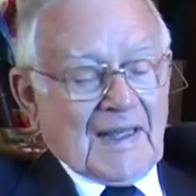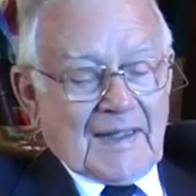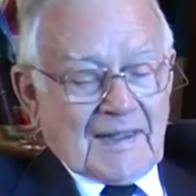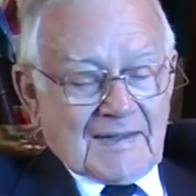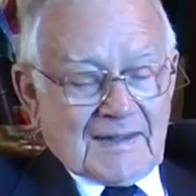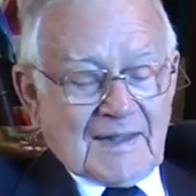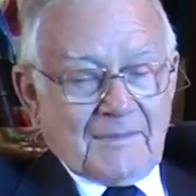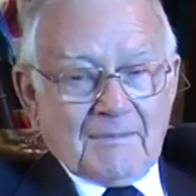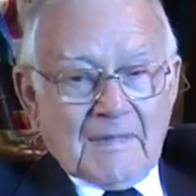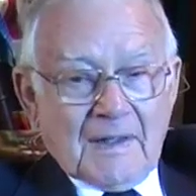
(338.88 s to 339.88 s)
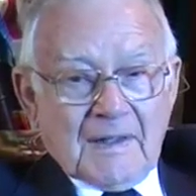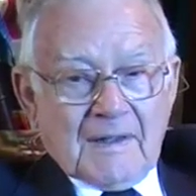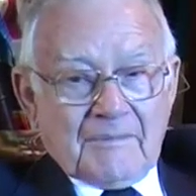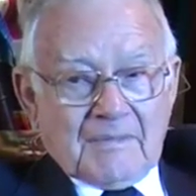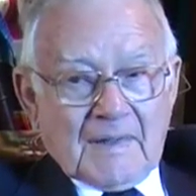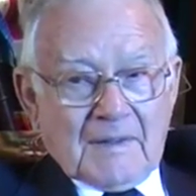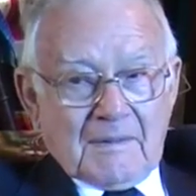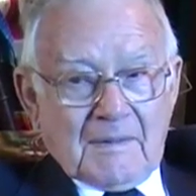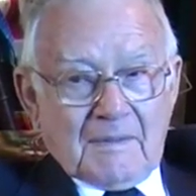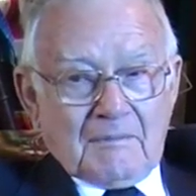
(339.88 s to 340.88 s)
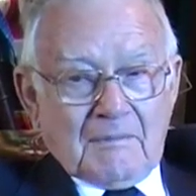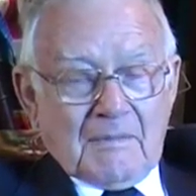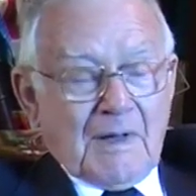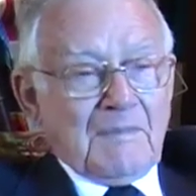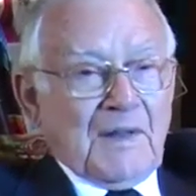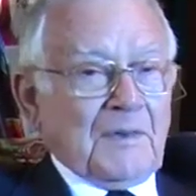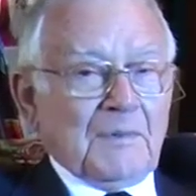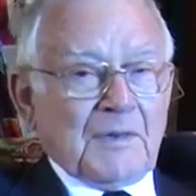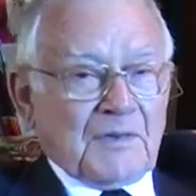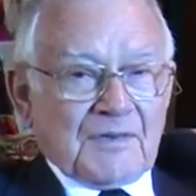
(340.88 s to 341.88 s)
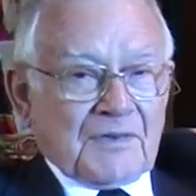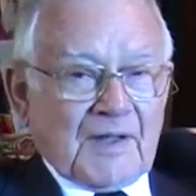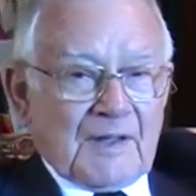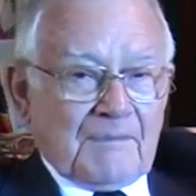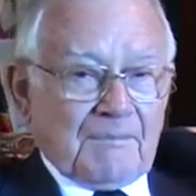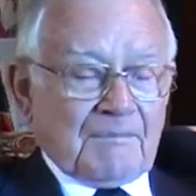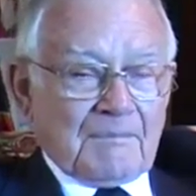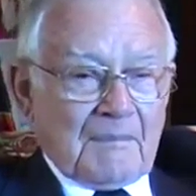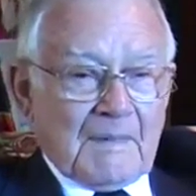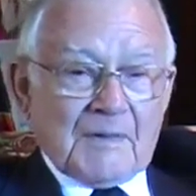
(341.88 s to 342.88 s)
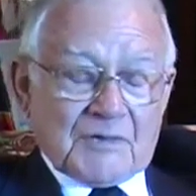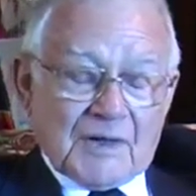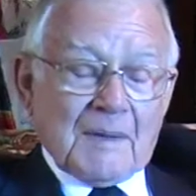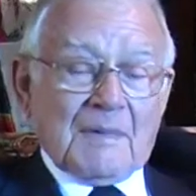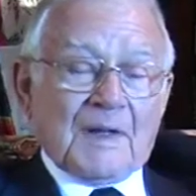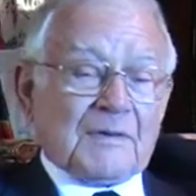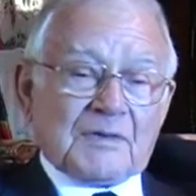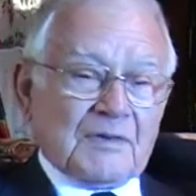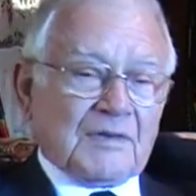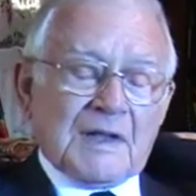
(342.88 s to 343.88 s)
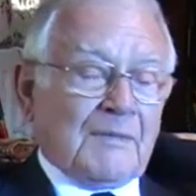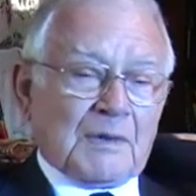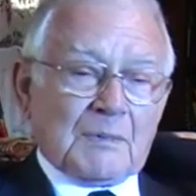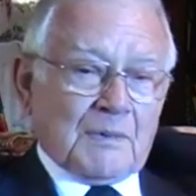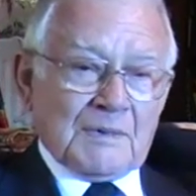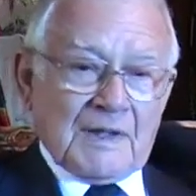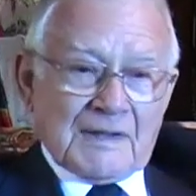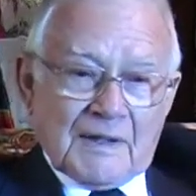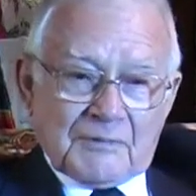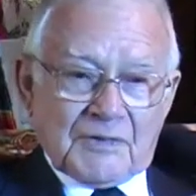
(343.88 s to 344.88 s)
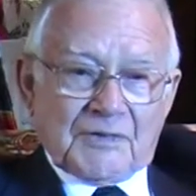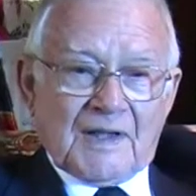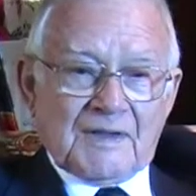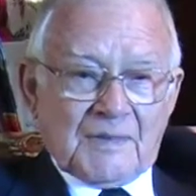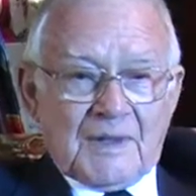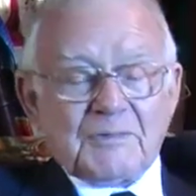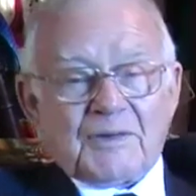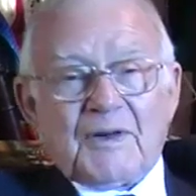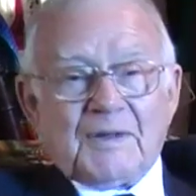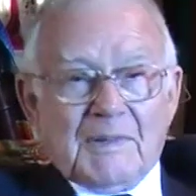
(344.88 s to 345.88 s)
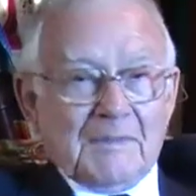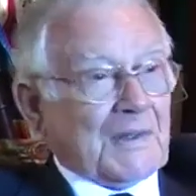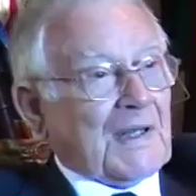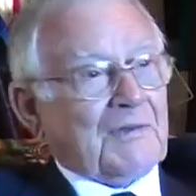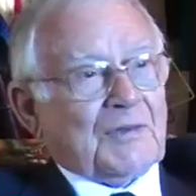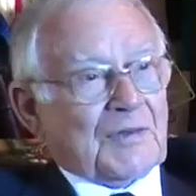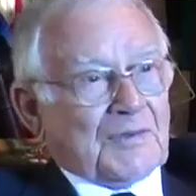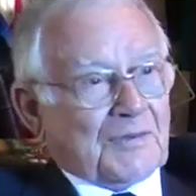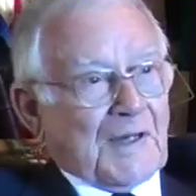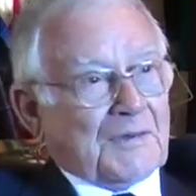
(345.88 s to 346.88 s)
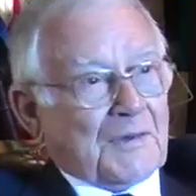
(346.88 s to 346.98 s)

And my mother was my stepmother. She was a lovely woman. I'd love to say to her, "I'm sorry, Mum, I gave you such a run